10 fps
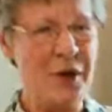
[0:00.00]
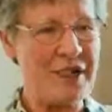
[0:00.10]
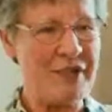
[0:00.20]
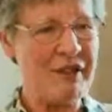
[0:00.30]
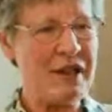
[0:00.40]

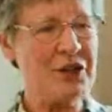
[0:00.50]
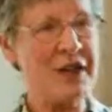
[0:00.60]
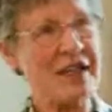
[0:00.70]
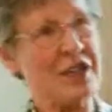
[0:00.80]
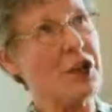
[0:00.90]
Whereas if you
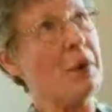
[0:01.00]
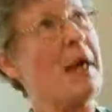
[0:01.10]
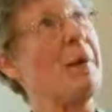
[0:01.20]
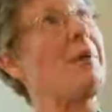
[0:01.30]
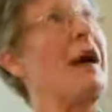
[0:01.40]
get a
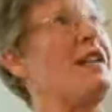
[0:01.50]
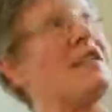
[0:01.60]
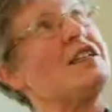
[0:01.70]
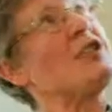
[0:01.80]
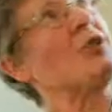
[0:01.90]
Nobel
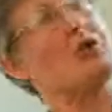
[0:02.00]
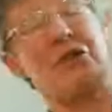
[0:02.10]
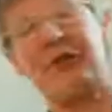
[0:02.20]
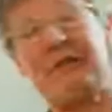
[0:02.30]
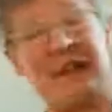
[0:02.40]
Prize, it's so
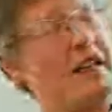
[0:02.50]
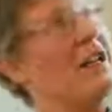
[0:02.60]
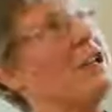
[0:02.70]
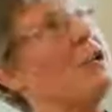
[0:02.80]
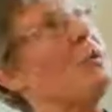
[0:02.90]
terrific,
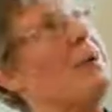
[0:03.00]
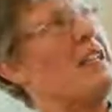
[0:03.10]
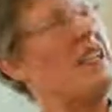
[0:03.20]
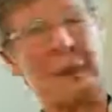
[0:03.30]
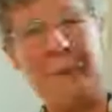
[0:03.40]

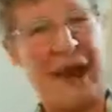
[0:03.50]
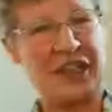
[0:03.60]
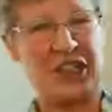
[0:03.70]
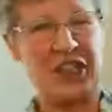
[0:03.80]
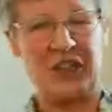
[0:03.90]
nobody can
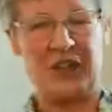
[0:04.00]
match it.